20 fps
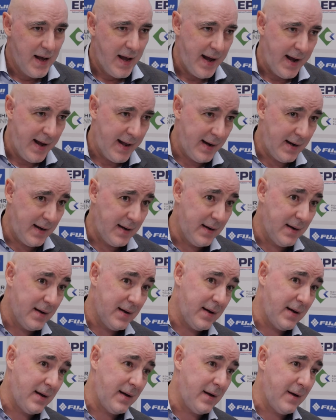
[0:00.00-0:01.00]
And
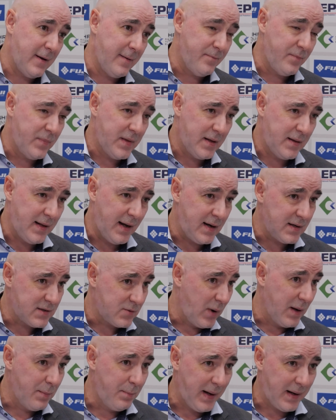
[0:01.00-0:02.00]
that is
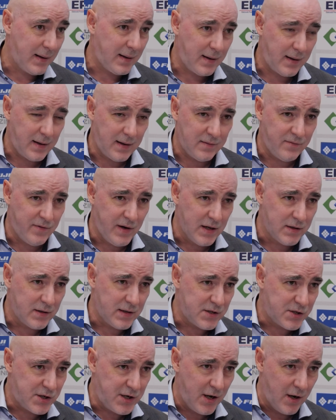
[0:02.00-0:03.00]
one big
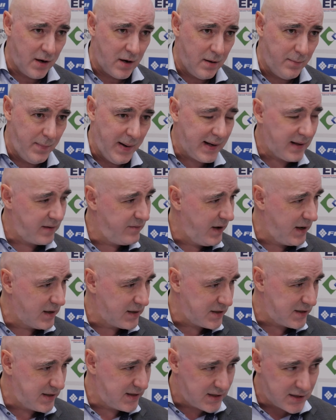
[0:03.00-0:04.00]
advantage. The other big
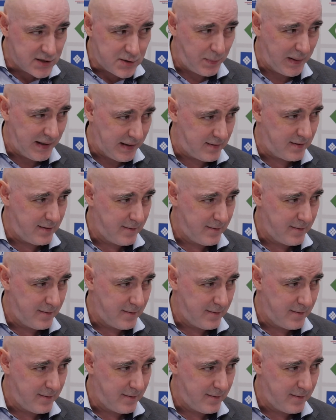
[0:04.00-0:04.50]
advantage is the speed.